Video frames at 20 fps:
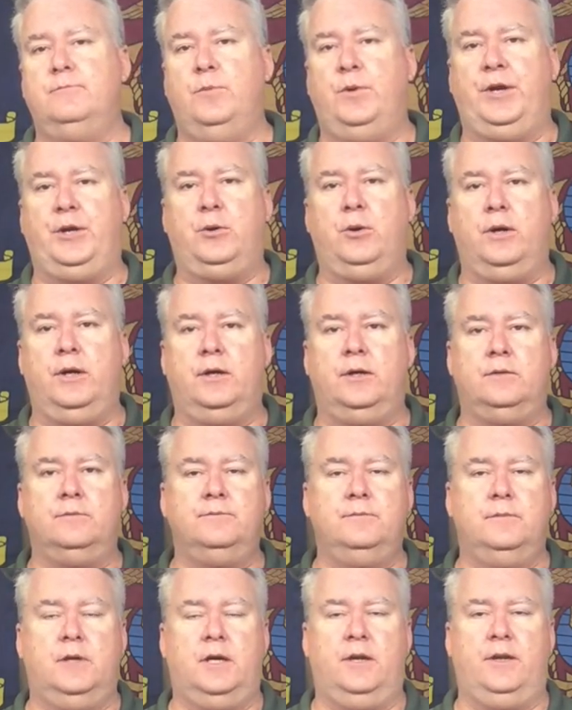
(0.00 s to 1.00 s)

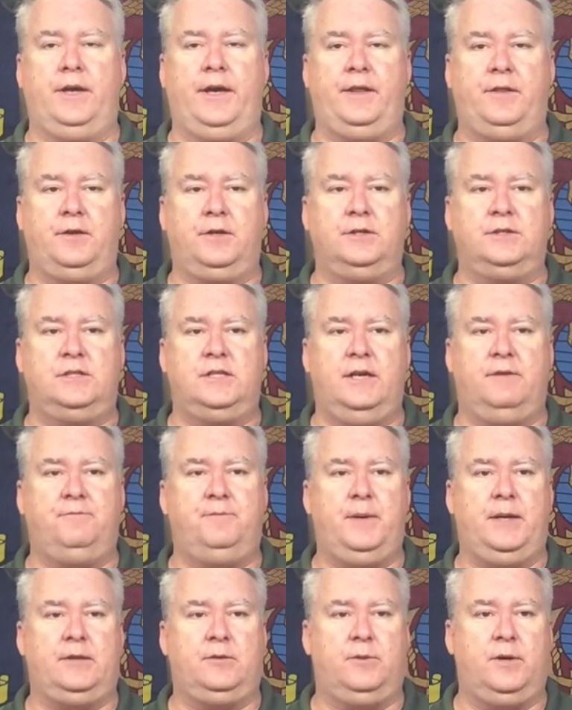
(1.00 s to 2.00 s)
recoil, all the other good stuff
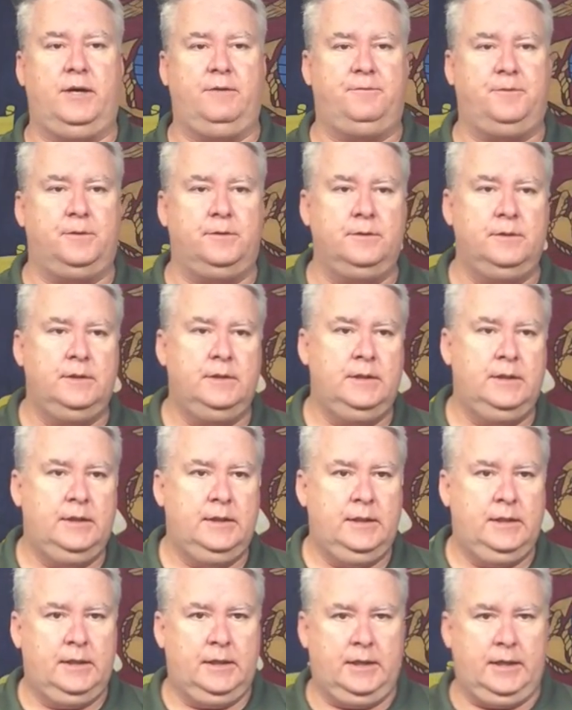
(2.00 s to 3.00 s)
about the rifle.
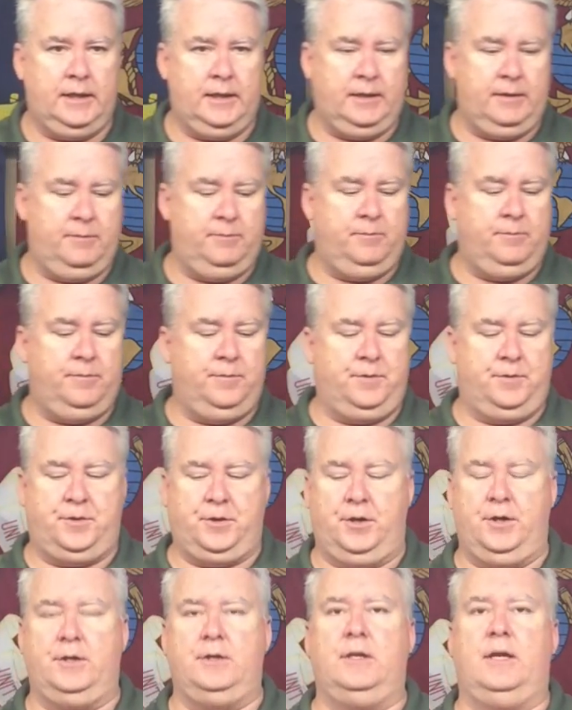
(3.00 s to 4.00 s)

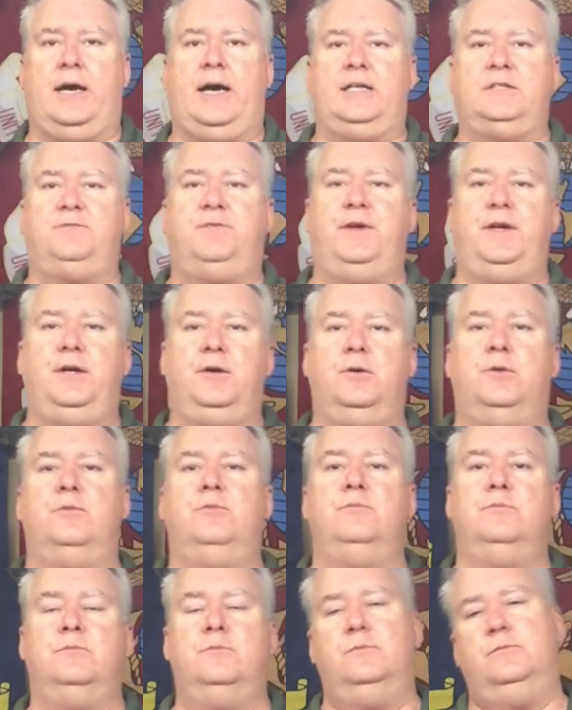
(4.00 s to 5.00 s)
Third and last video,
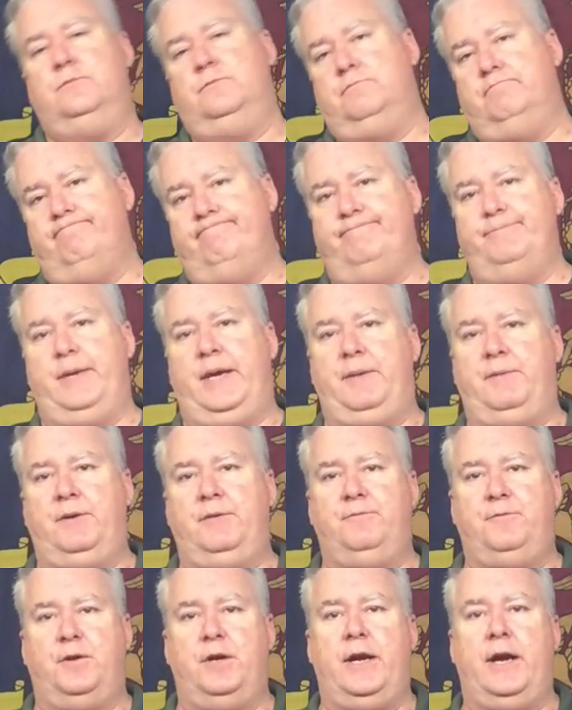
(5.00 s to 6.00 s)
maybe
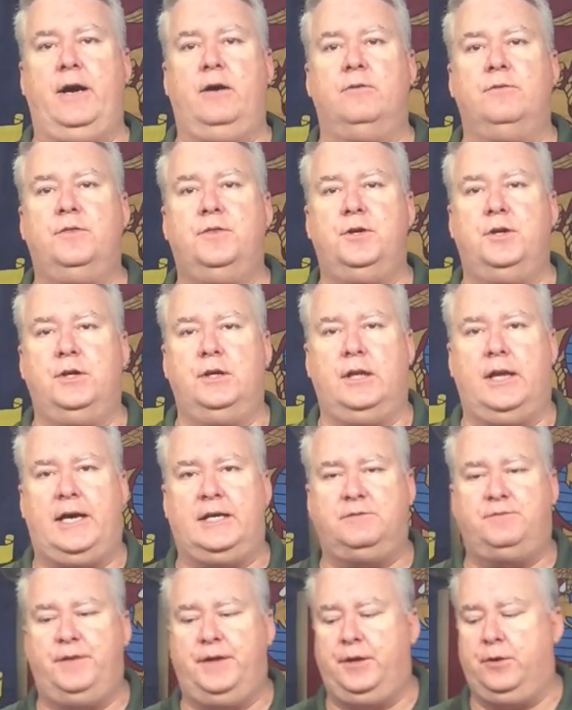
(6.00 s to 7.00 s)
for now, third and
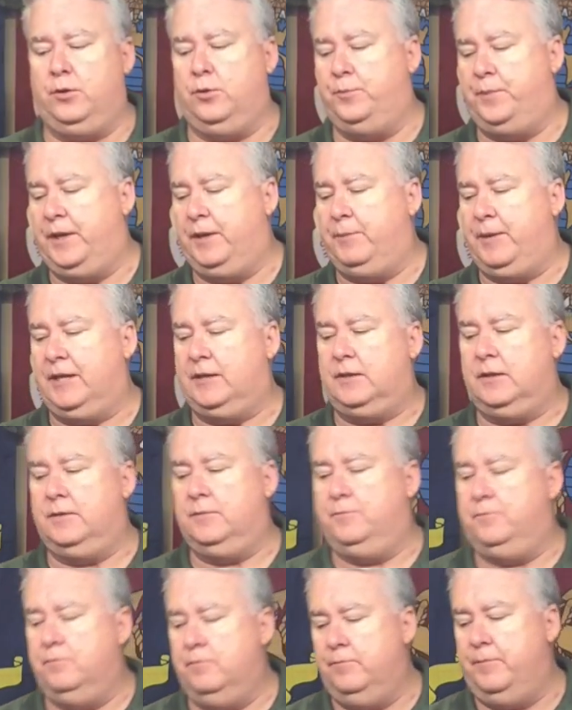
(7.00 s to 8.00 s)
last video will be about
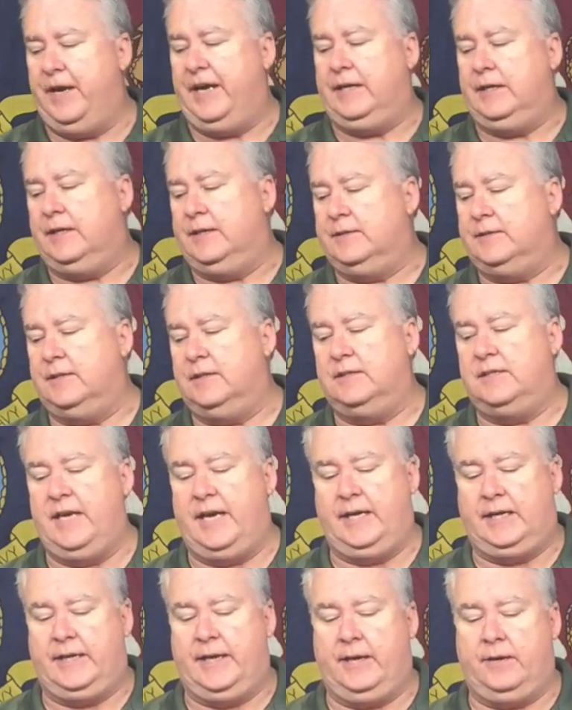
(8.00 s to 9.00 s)
the maintenance and
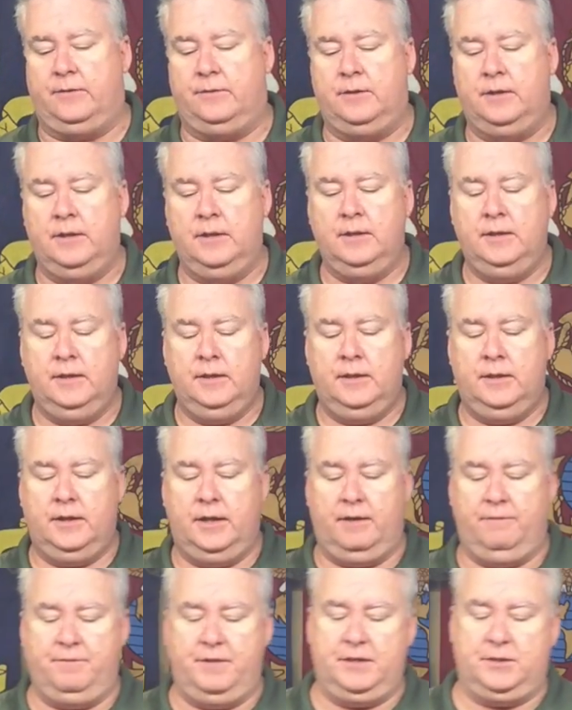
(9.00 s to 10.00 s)
takedown
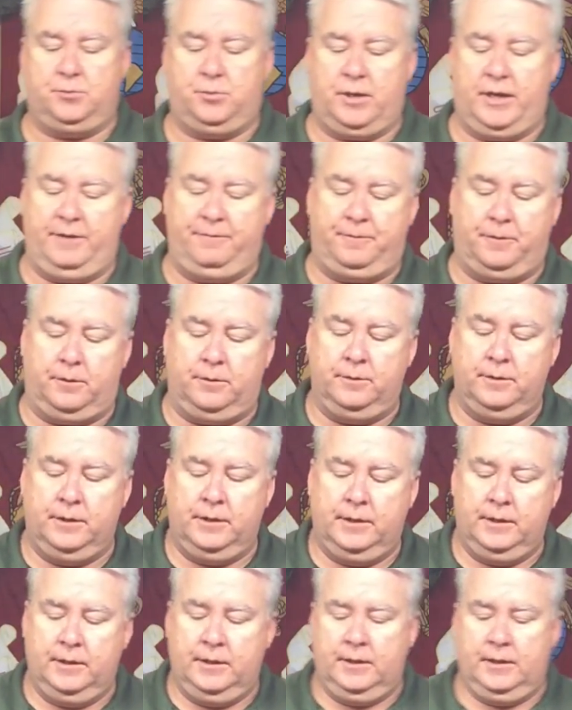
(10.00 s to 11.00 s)
of this rifle,
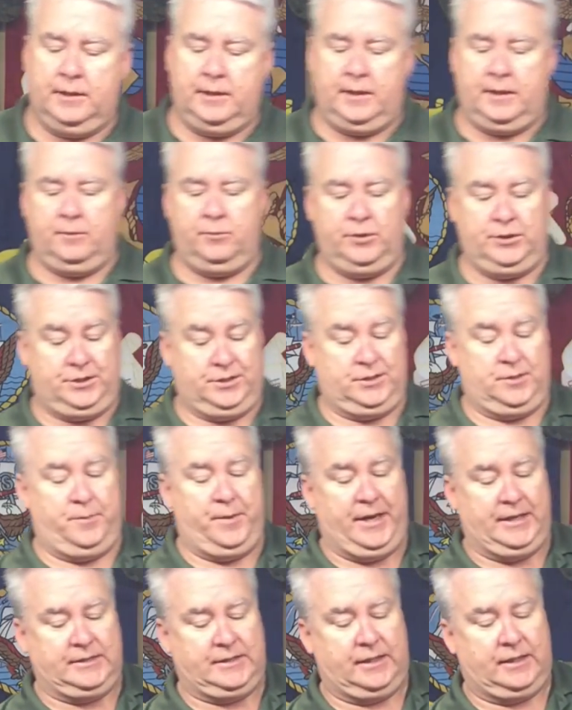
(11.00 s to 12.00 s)
which is
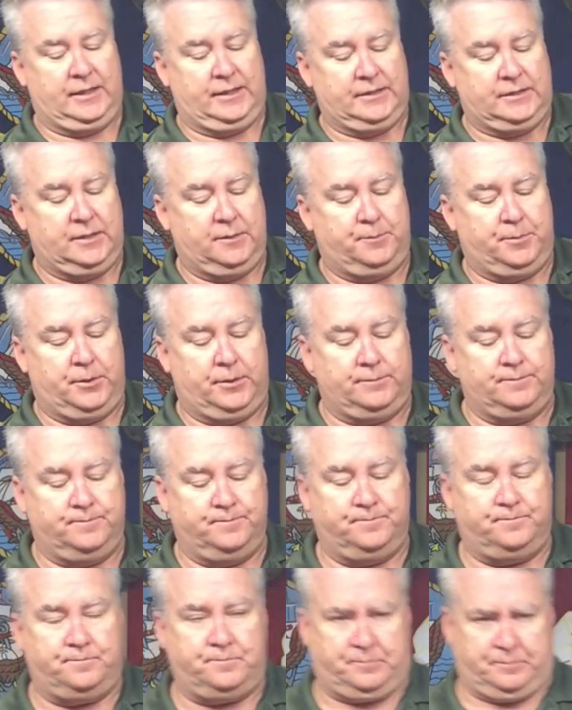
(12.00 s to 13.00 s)
amazingly simple.
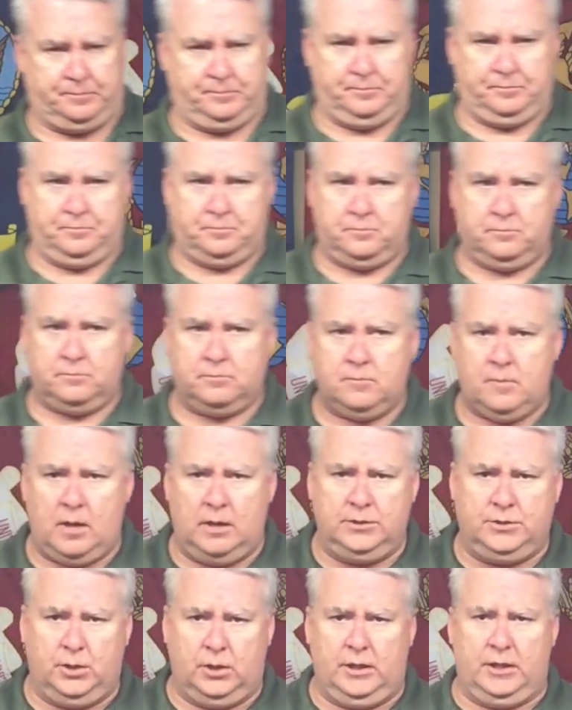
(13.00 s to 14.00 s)

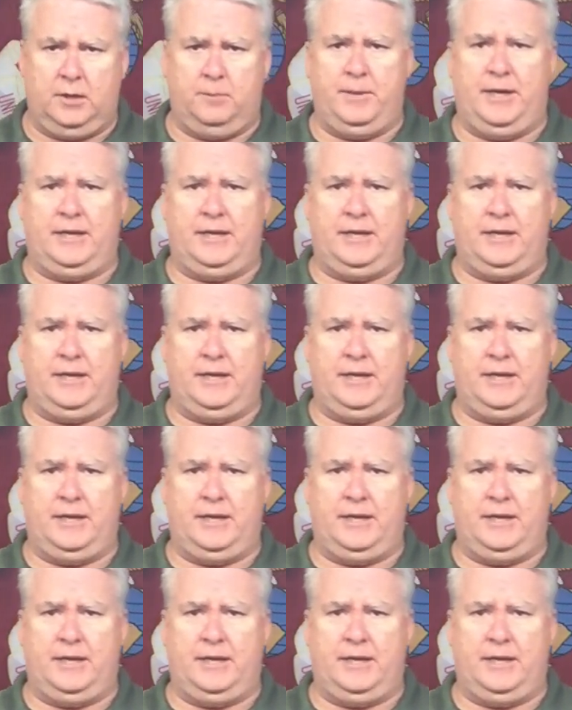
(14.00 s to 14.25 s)
So a little